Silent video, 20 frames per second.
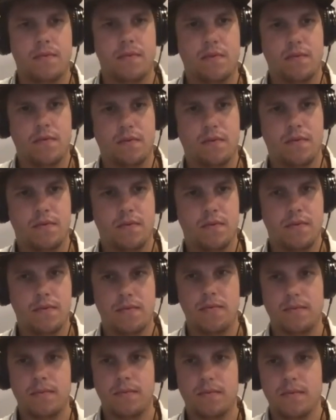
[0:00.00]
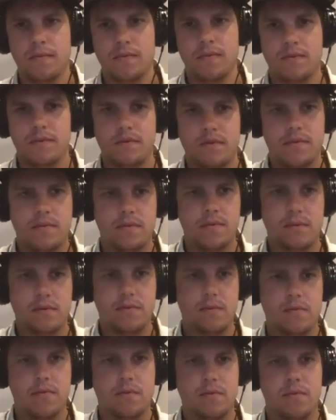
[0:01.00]

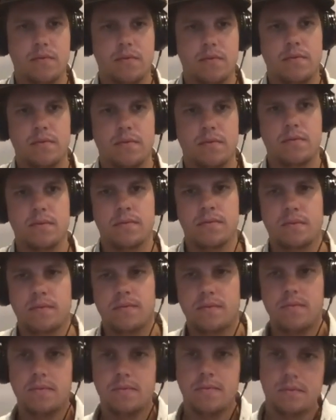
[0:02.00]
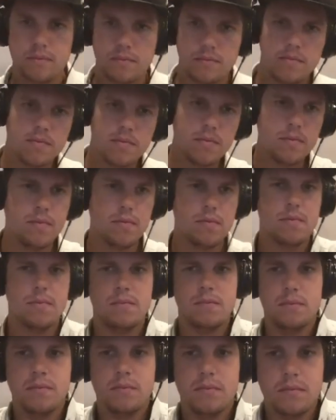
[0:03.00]

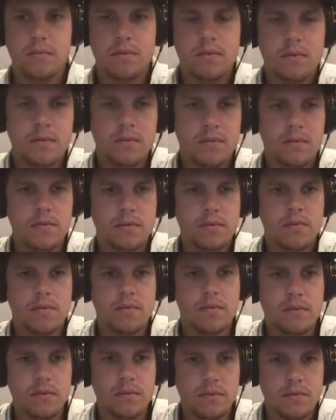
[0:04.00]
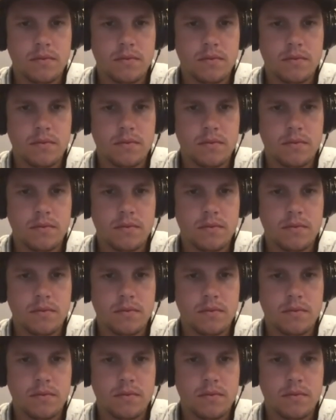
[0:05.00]
(silent)